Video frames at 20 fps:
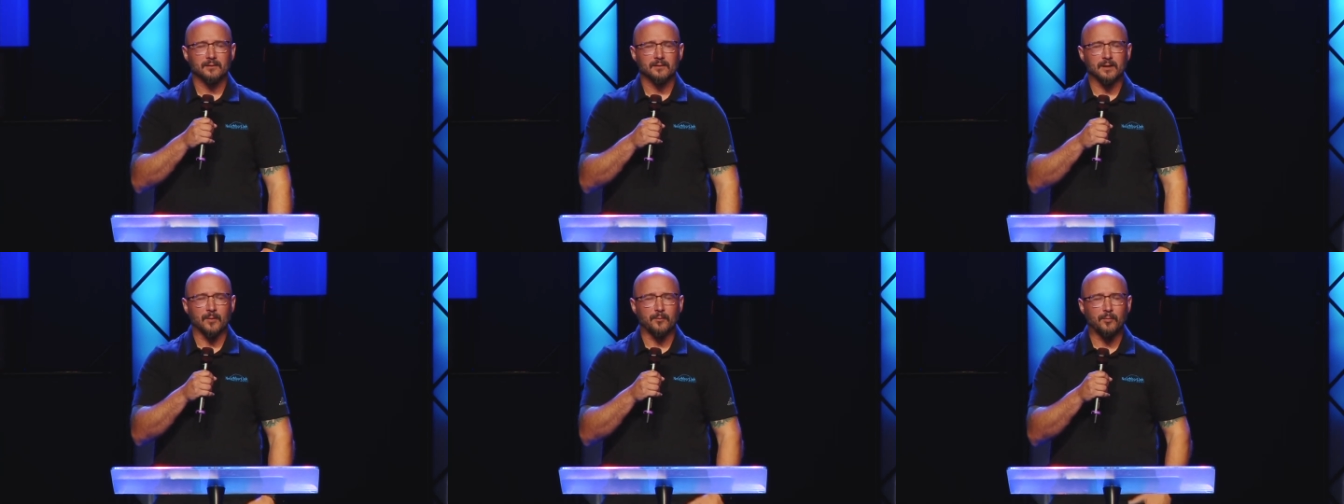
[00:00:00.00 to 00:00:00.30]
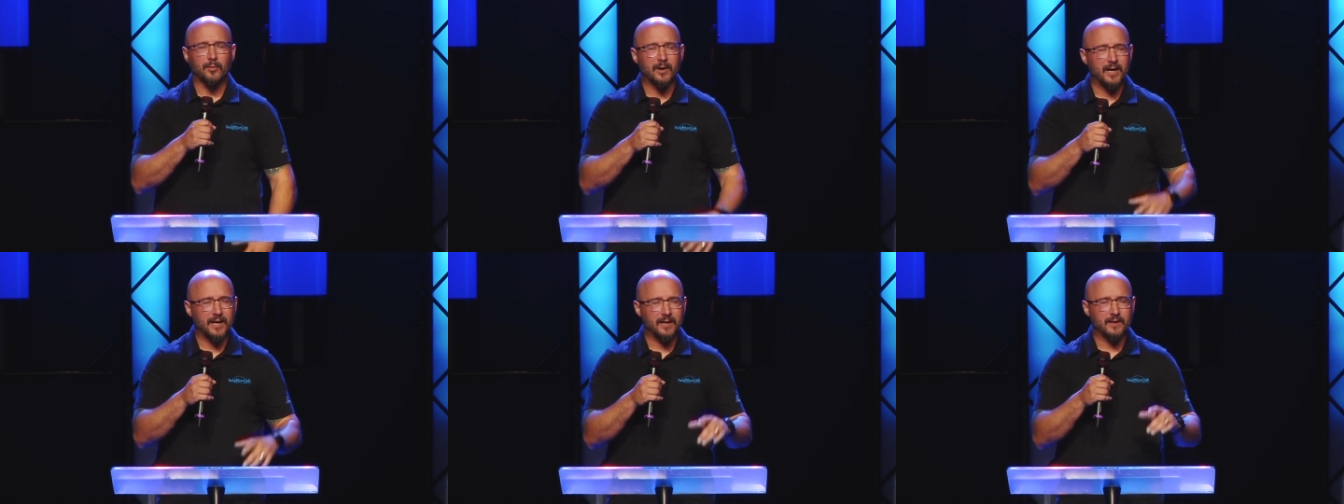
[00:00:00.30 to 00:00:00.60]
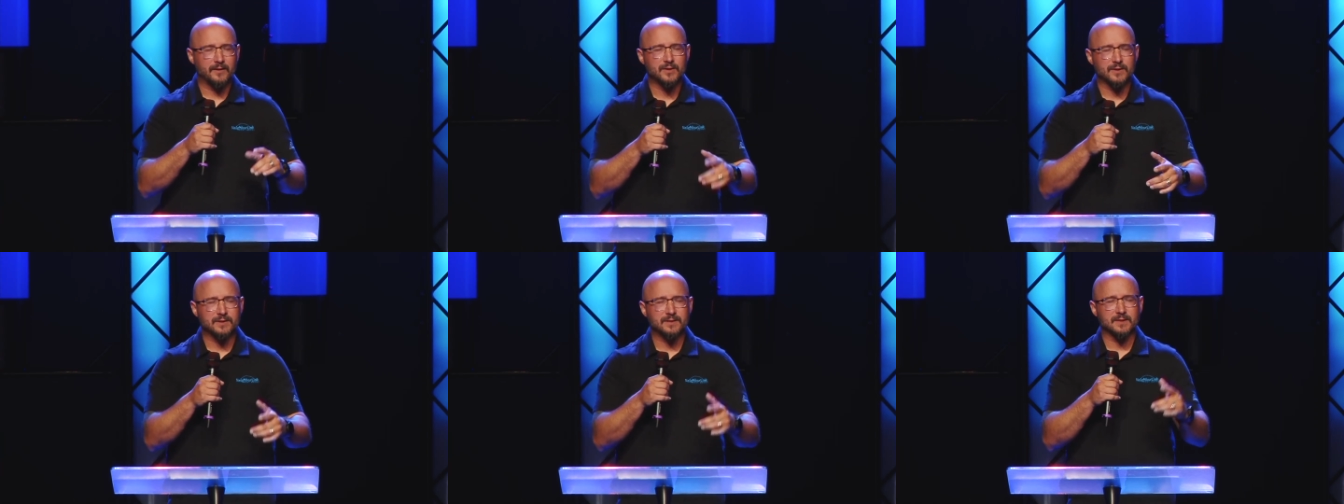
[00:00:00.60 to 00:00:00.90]
I pray,
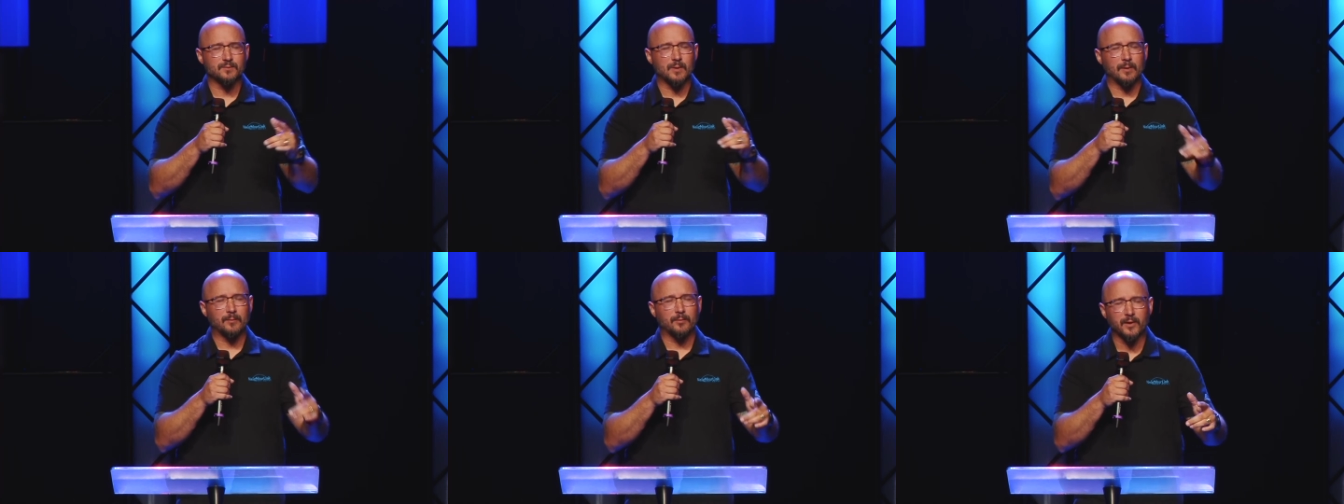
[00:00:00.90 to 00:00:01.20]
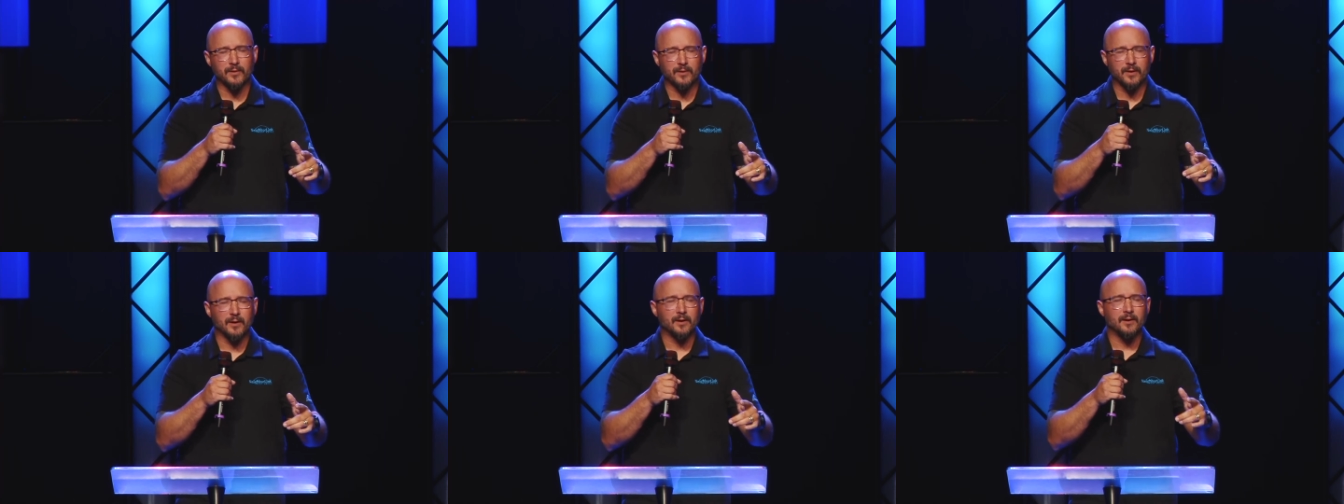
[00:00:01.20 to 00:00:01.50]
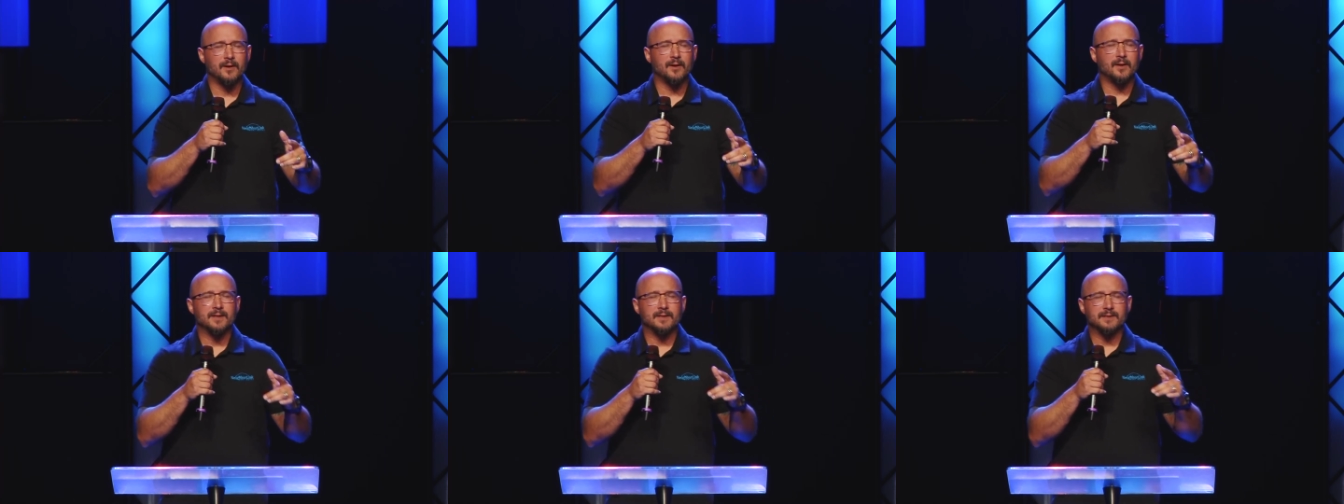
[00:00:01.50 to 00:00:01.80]
just as my brother
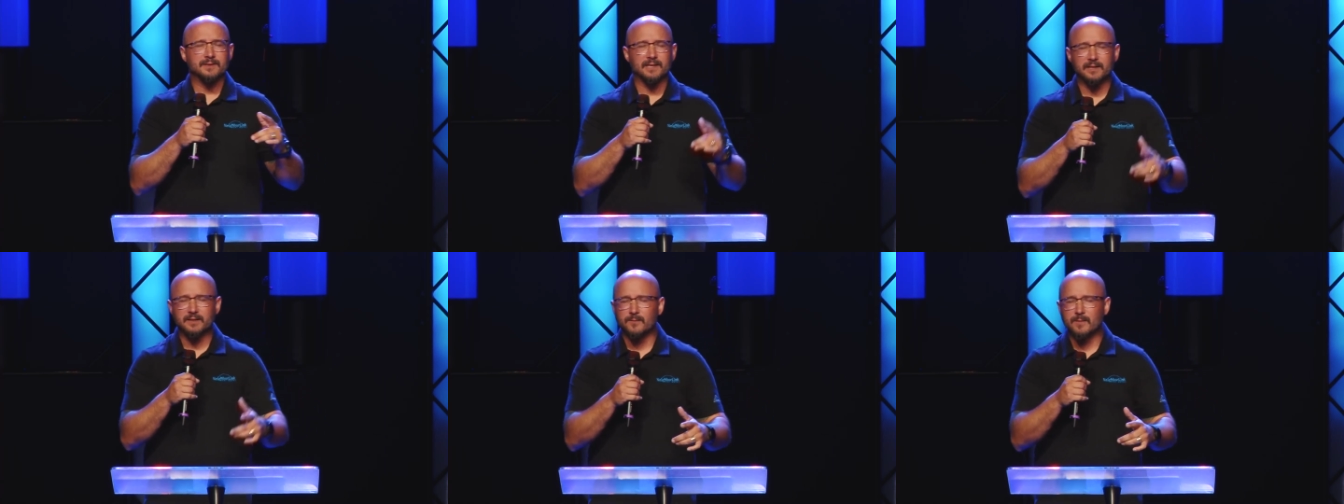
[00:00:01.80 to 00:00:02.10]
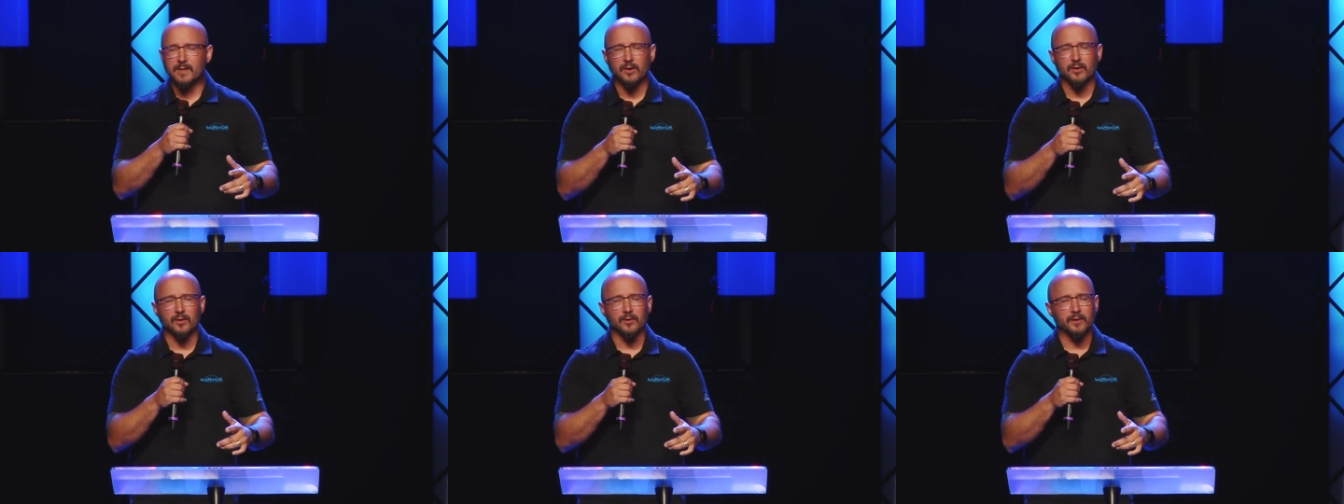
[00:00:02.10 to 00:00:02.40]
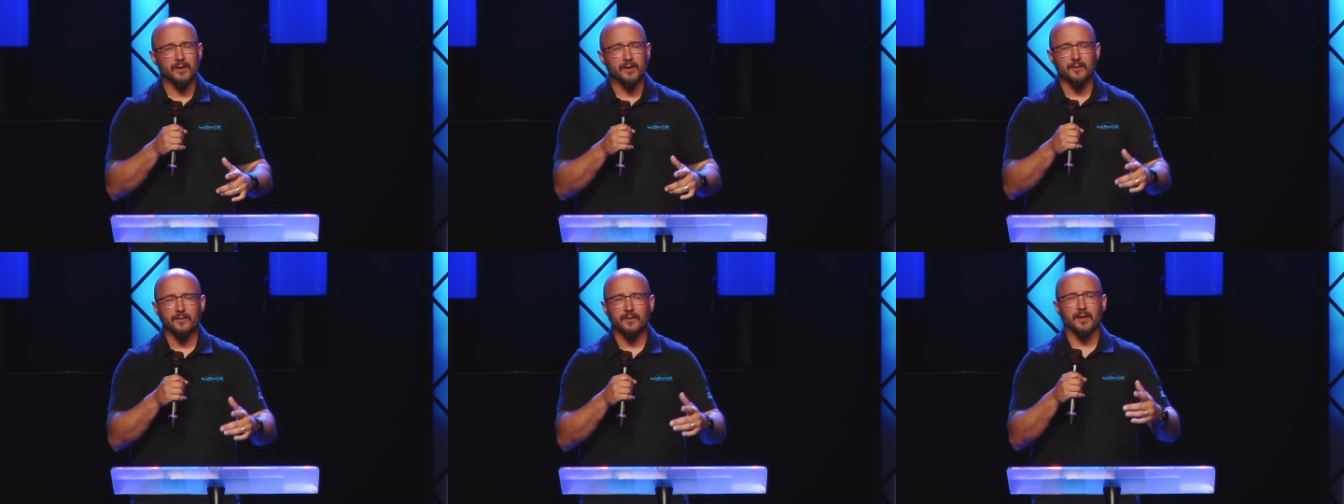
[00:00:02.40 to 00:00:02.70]
said to me earlier,